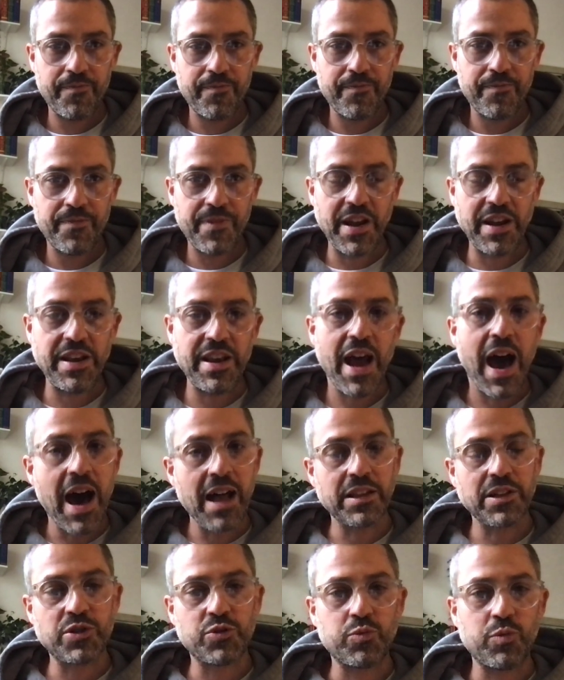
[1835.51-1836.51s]
that
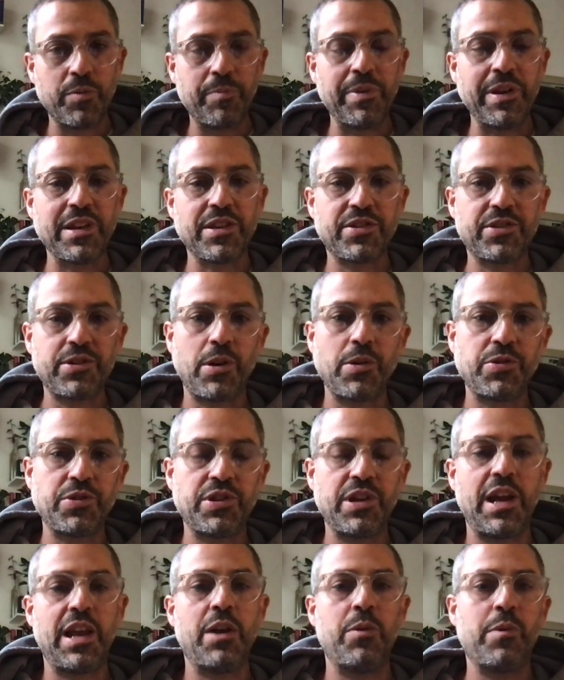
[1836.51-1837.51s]
knowledge would be
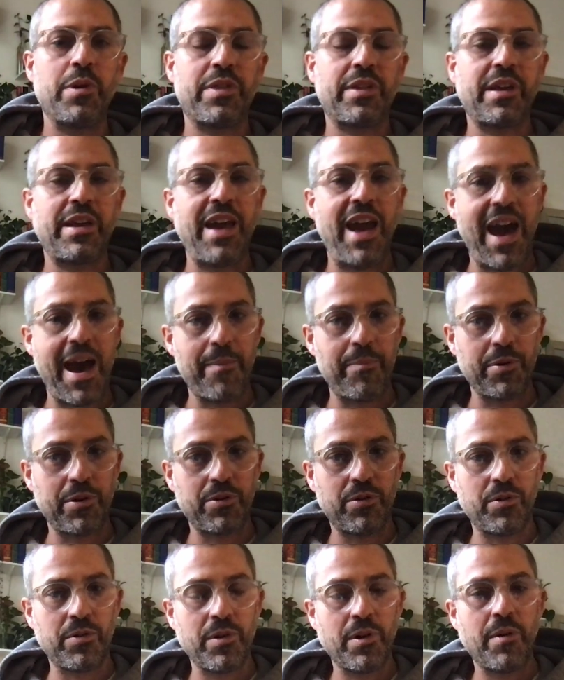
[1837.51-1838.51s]
associated with
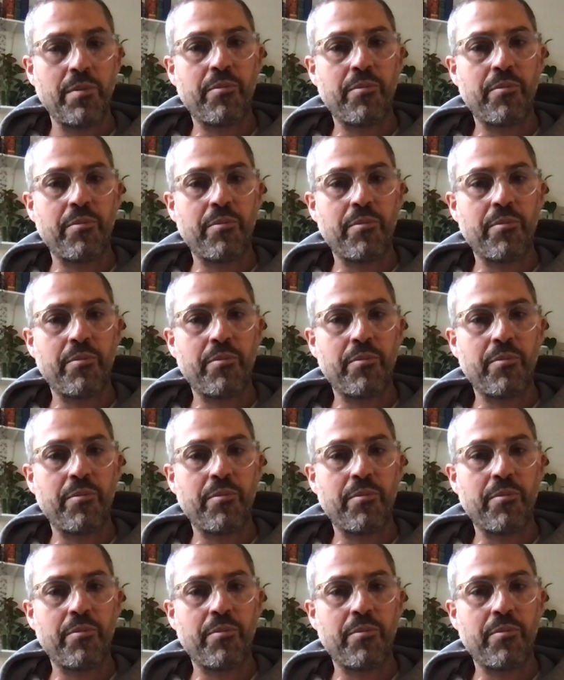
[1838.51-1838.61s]
capital,